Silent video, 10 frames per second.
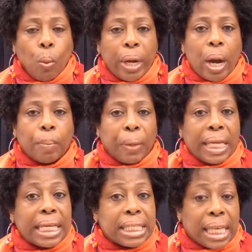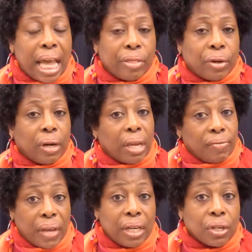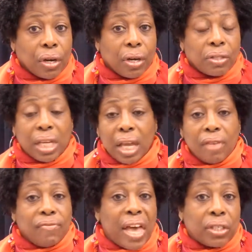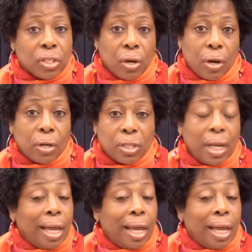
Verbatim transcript: We are bringing together inventors, investors,